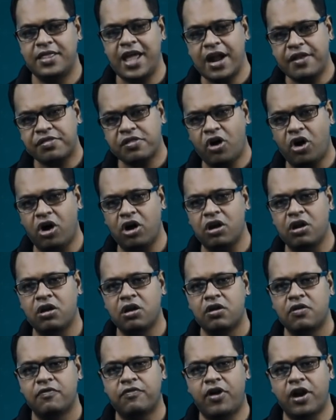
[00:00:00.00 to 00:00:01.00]
That's
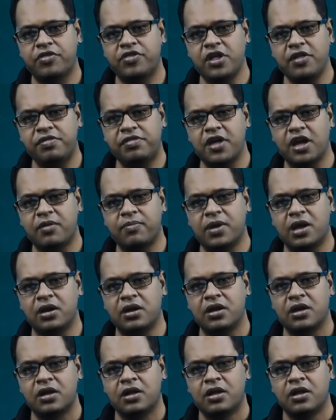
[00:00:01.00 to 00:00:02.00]
all for this
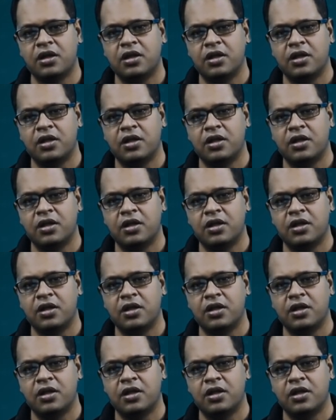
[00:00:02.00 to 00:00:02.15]
segment.